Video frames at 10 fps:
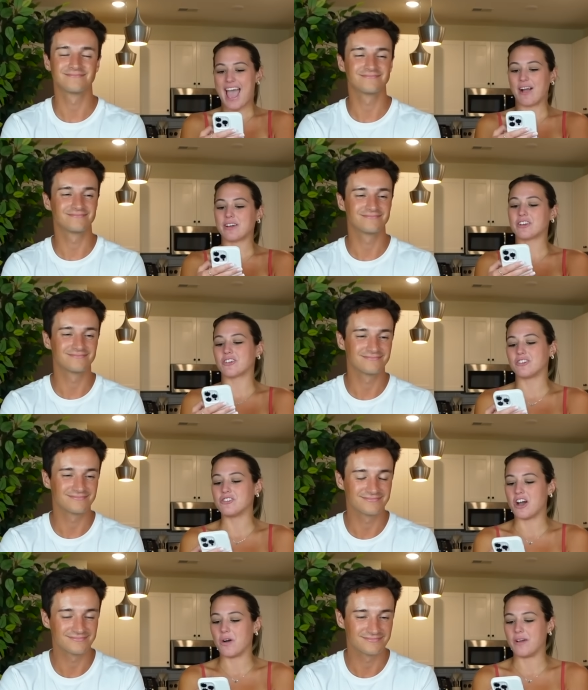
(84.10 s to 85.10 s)
Speaker 1: How can a girl
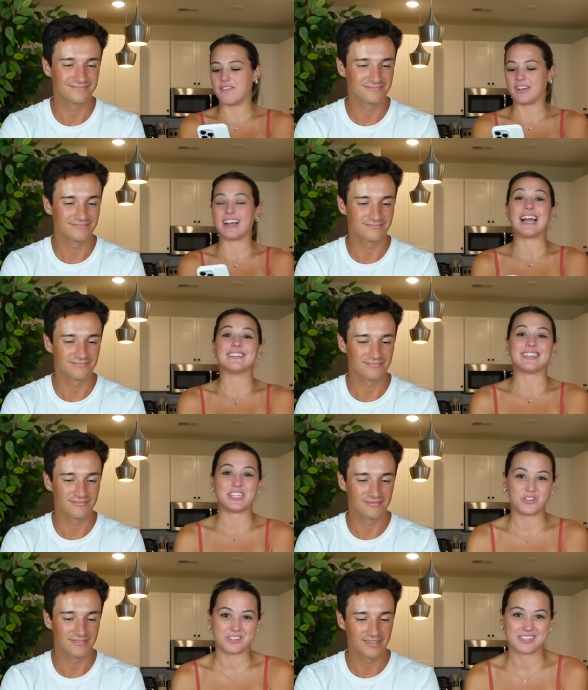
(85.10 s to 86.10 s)
know if a guy's
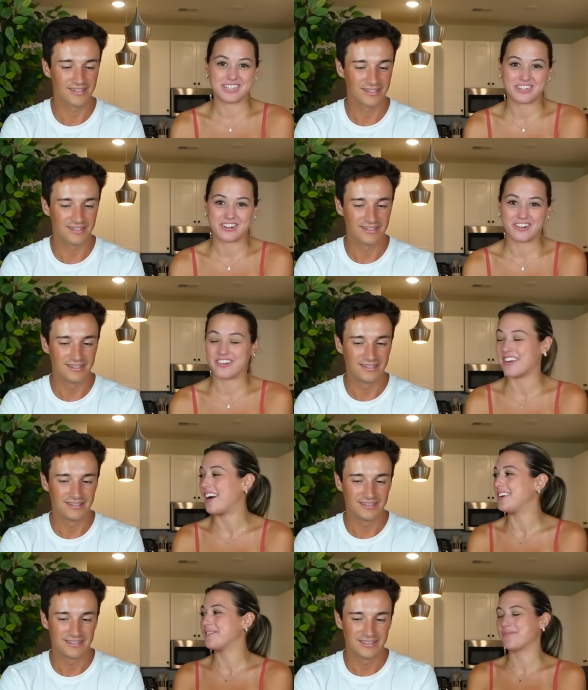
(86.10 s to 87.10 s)
interested in her or
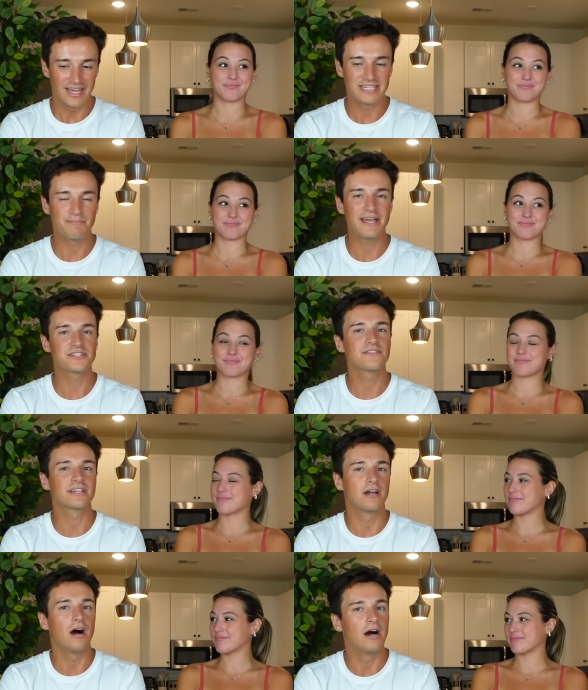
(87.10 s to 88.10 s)
not?
Speaker 2: It depends on the
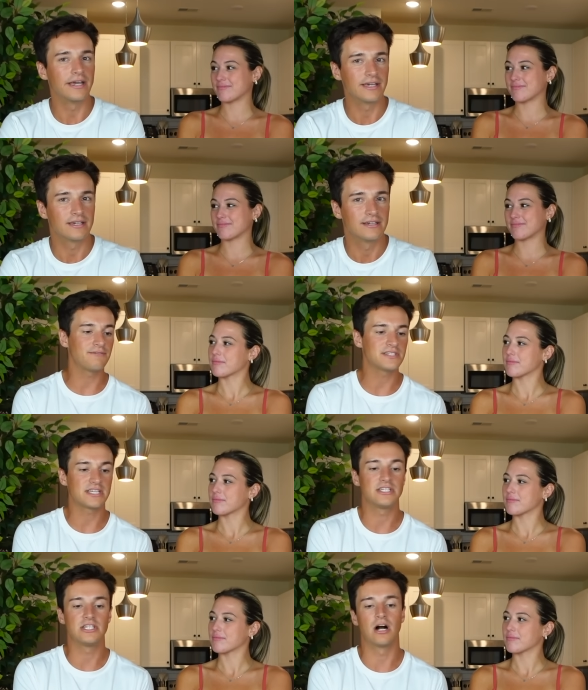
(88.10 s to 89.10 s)
guy. If it's a
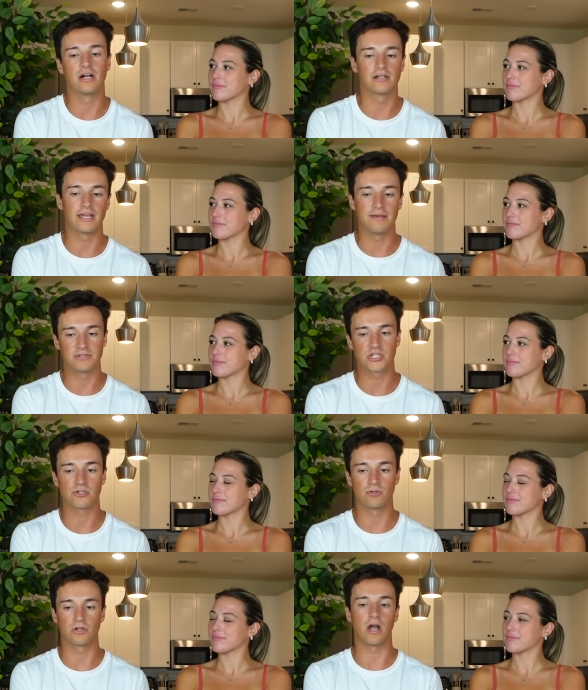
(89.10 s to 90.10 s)
young,
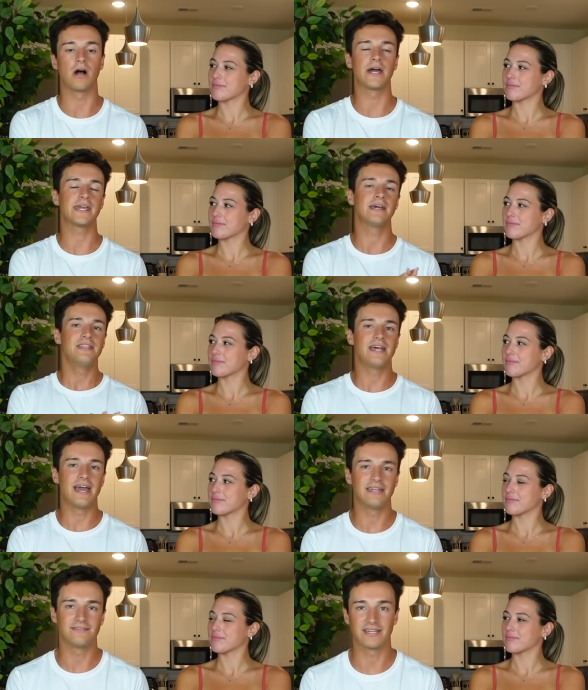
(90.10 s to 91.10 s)
immature guy,
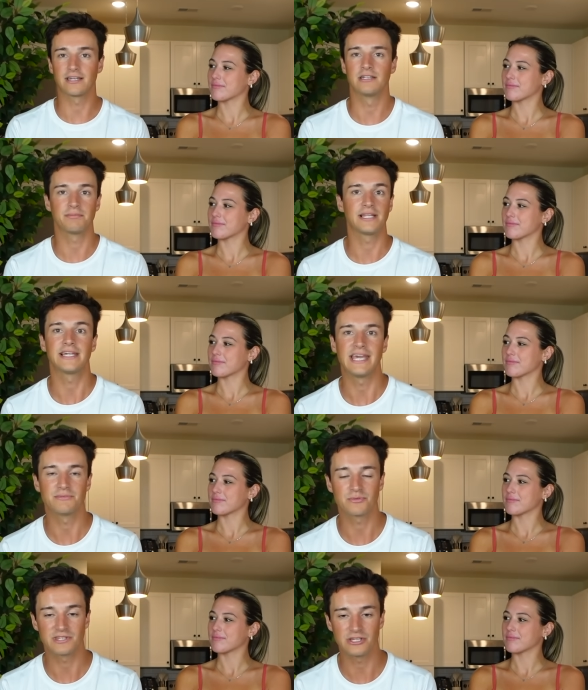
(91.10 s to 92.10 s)
then they're gonna play
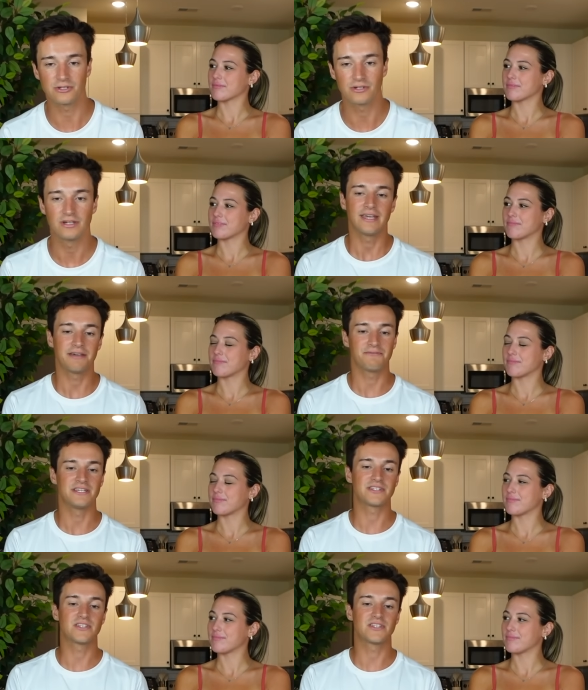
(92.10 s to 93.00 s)
games with you. If it's